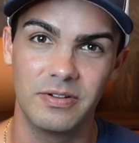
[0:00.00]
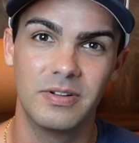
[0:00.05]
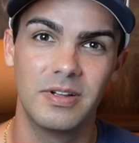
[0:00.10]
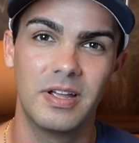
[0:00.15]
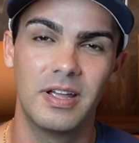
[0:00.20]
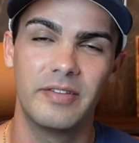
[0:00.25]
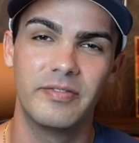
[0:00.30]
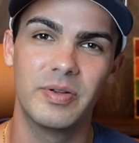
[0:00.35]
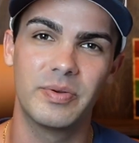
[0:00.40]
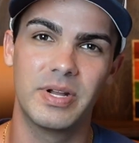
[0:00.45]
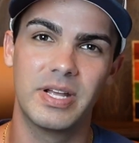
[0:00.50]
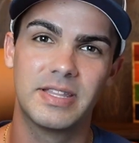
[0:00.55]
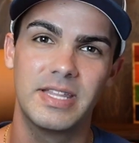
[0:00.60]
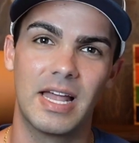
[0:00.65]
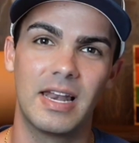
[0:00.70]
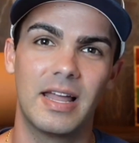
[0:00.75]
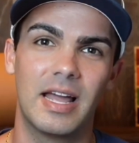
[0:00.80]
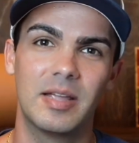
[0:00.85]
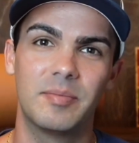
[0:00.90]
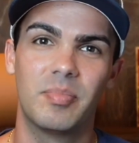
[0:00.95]
If you want to hit
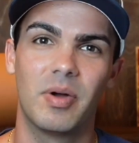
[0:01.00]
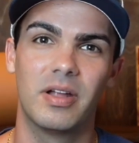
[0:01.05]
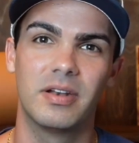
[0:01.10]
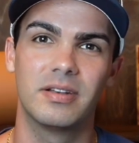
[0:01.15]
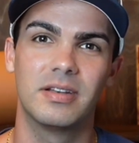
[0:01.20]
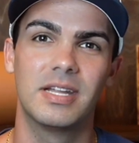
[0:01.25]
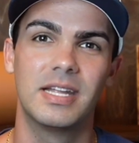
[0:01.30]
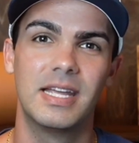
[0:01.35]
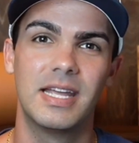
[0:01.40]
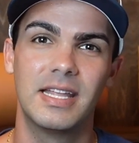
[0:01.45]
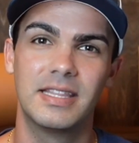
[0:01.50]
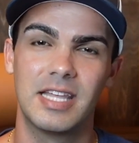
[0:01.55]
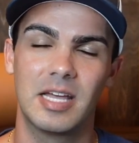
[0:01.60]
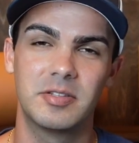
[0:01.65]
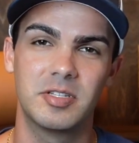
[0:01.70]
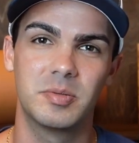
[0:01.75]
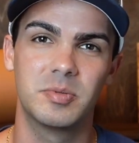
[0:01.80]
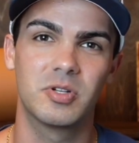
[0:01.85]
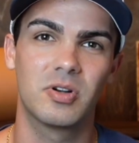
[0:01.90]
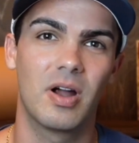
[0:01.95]
that like button, hit
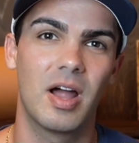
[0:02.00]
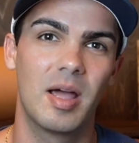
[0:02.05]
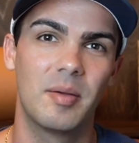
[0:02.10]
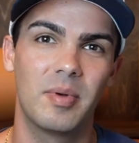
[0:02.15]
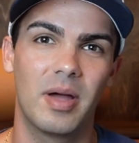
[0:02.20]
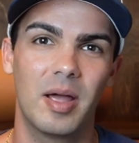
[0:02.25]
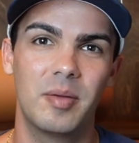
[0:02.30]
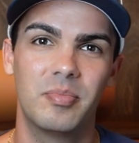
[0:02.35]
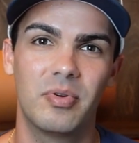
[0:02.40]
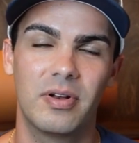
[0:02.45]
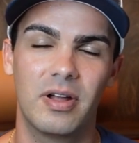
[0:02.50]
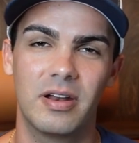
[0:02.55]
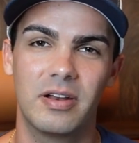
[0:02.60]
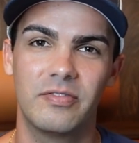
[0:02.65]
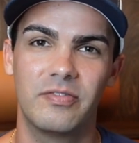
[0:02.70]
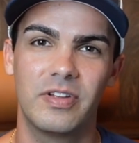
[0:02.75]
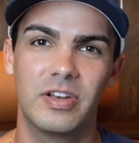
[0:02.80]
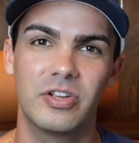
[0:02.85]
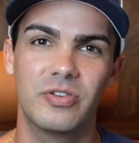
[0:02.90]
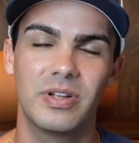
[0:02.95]
that subscribe. I put out a
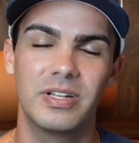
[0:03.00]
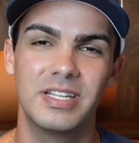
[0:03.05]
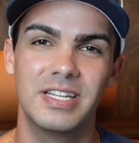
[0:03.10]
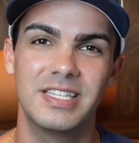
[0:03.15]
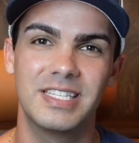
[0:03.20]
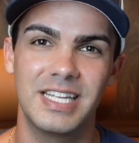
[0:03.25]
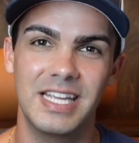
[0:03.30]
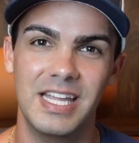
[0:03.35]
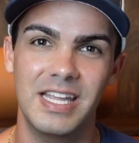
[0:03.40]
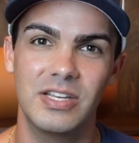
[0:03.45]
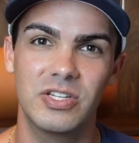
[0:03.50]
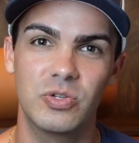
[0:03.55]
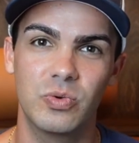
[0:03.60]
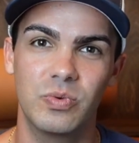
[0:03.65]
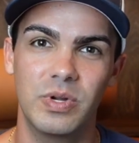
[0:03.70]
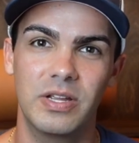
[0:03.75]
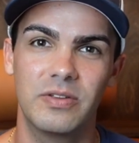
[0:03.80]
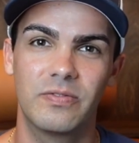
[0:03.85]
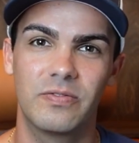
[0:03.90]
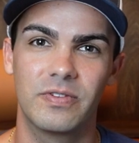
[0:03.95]
video at least each
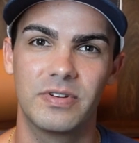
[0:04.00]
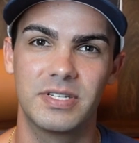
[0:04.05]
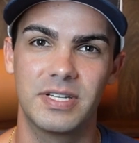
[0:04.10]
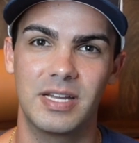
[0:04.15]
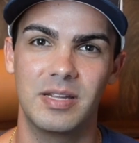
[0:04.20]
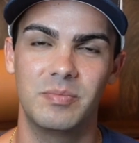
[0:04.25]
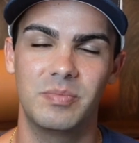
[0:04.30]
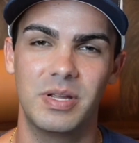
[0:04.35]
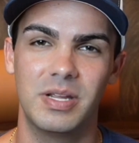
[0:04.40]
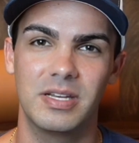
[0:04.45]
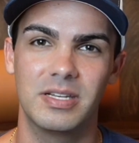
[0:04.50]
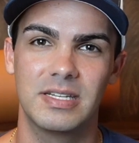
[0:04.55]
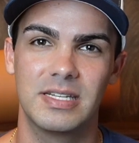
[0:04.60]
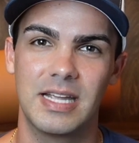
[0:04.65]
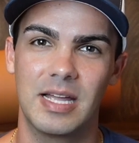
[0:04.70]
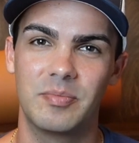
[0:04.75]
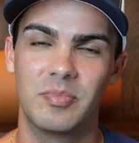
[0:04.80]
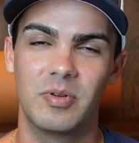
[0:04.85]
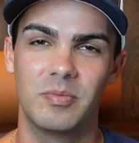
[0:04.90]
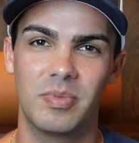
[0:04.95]
week for St. Pete and
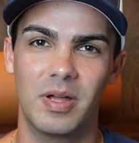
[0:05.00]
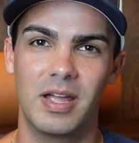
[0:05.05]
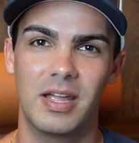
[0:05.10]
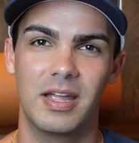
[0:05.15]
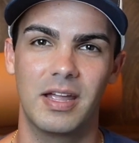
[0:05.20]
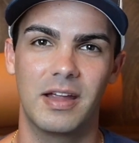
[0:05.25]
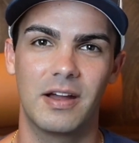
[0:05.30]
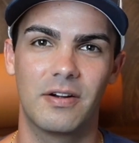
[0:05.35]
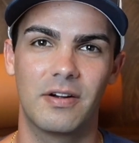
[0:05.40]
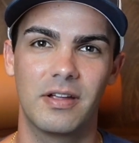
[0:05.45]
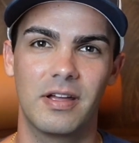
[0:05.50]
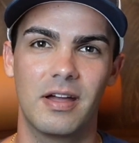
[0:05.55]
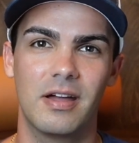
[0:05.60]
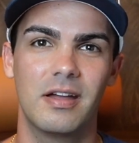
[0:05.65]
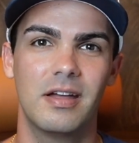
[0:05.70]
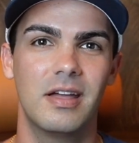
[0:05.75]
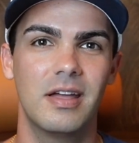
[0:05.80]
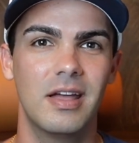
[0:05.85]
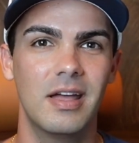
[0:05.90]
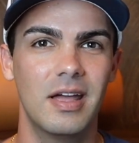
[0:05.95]
Tampa Bay
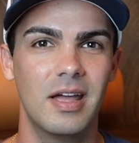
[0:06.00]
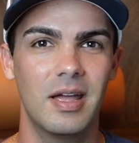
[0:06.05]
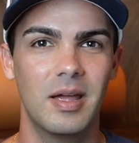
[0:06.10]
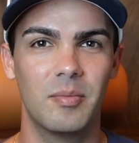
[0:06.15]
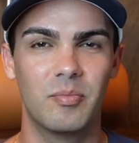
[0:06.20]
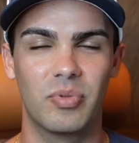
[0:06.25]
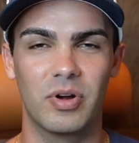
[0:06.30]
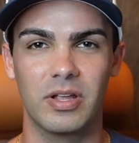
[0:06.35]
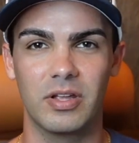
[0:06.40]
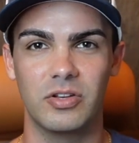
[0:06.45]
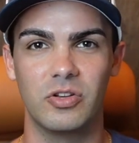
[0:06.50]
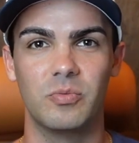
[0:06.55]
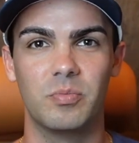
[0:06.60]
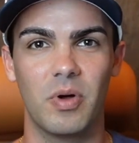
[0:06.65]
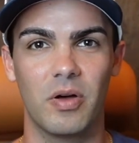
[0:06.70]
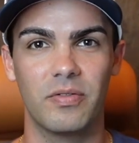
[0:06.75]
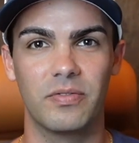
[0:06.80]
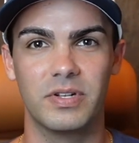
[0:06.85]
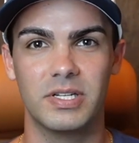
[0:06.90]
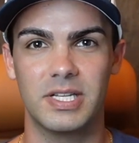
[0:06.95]
area, bringing you
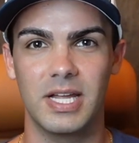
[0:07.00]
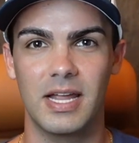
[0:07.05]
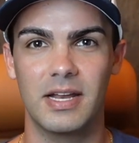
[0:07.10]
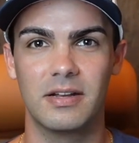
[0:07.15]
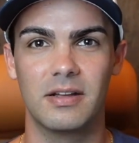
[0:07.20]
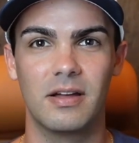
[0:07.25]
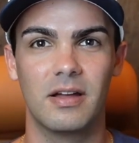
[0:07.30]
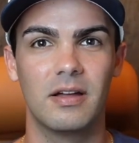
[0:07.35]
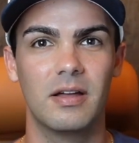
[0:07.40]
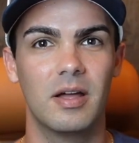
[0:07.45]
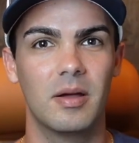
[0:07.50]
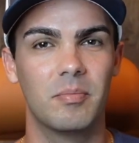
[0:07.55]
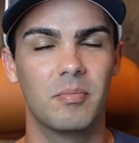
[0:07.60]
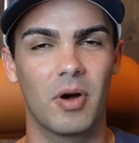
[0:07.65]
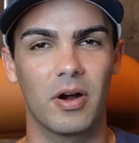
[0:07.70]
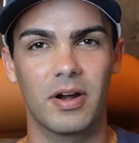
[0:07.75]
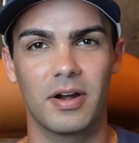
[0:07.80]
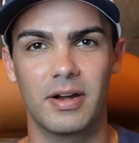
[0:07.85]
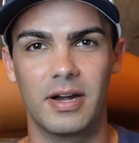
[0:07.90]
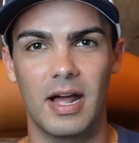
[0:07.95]
both data,
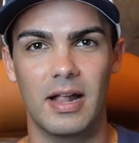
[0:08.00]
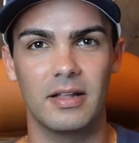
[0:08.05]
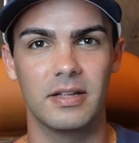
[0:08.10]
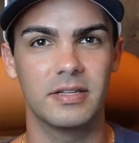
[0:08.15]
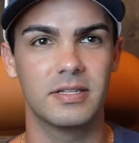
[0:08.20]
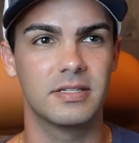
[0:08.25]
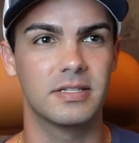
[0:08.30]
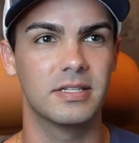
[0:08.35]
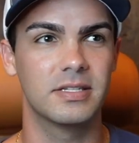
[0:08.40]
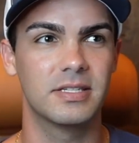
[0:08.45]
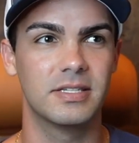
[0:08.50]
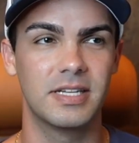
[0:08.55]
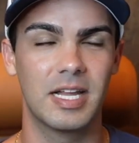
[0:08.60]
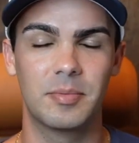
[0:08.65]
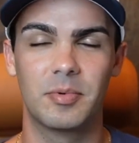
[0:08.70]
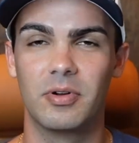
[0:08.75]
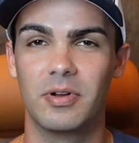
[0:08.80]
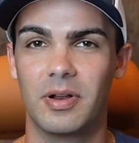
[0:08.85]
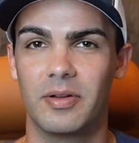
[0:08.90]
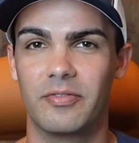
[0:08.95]
market analysis,
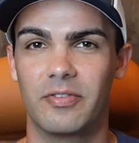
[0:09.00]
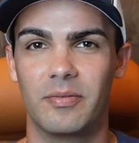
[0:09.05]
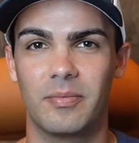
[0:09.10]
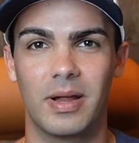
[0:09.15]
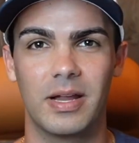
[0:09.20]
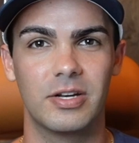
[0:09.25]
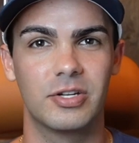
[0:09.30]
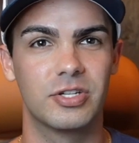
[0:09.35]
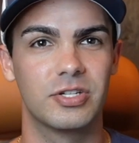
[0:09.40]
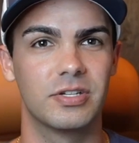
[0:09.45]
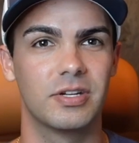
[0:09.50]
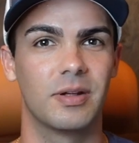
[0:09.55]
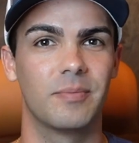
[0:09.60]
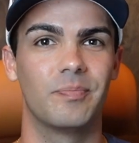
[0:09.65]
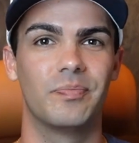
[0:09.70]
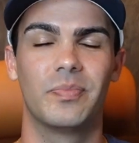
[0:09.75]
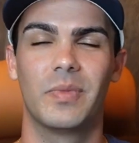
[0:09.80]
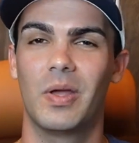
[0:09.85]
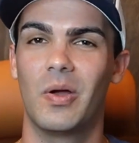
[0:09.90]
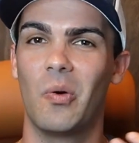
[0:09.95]
neighborhood
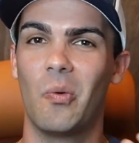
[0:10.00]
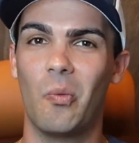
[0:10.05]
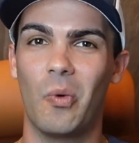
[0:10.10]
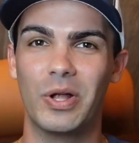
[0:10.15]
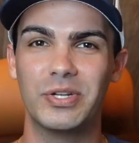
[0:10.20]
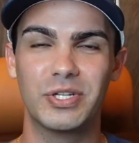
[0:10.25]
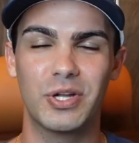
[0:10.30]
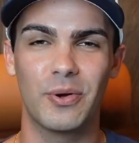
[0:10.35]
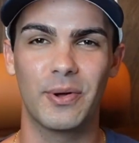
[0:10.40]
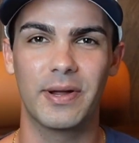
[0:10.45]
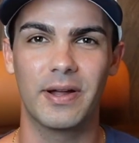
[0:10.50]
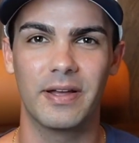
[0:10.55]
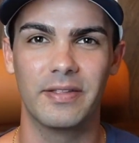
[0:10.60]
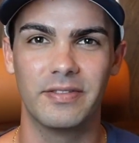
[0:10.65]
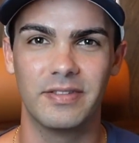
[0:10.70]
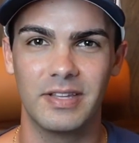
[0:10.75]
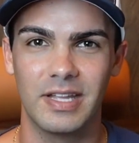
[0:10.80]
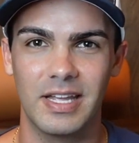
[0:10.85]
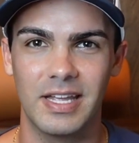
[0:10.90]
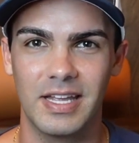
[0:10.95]
information, what's going
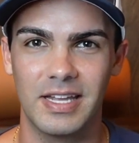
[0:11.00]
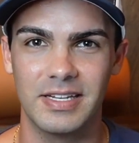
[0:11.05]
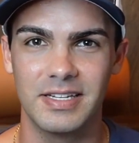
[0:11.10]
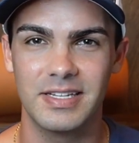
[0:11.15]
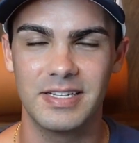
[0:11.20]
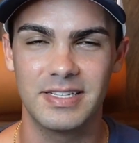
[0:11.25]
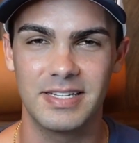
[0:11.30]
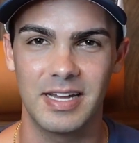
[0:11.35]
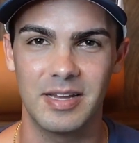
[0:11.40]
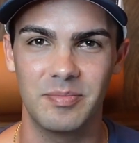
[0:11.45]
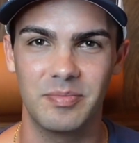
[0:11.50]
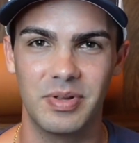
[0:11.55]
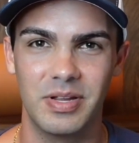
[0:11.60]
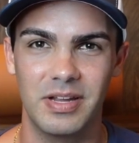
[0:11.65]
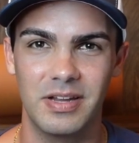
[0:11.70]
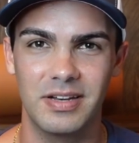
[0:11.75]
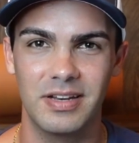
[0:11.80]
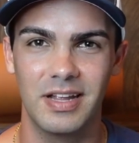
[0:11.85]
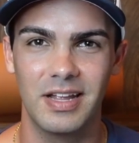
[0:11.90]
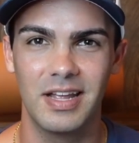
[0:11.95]
on in St.
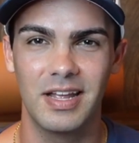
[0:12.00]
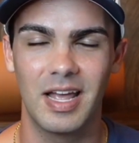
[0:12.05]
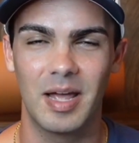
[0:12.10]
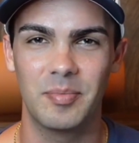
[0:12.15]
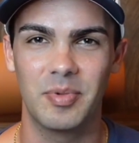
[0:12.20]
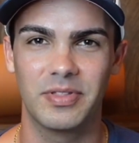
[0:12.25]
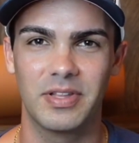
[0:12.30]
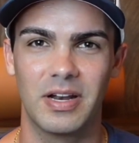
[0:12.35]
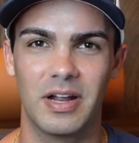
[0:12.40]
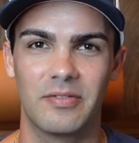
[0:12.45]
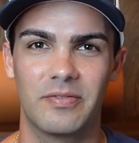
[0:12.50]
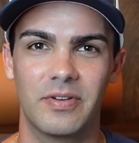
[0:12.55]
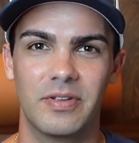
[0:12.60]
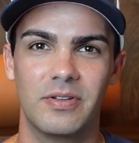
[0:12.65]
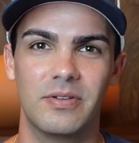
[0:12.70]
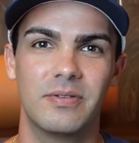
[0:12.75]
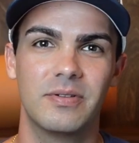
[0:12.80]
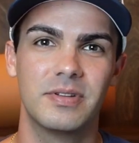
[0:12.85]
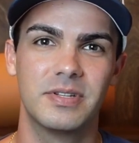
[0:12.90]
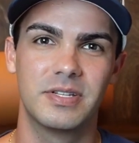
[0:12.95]
Pete. Put that out for you.